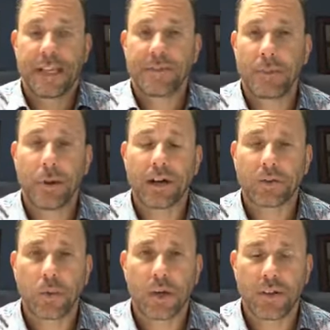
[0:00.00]
if the
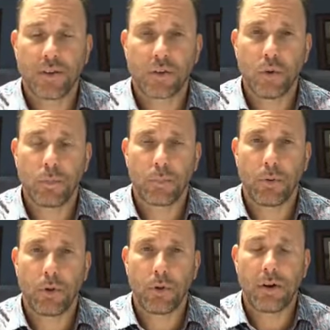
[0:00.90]
Bucks weren't in the Super
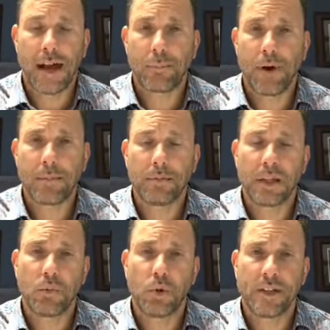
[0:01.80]
Bowl, I probably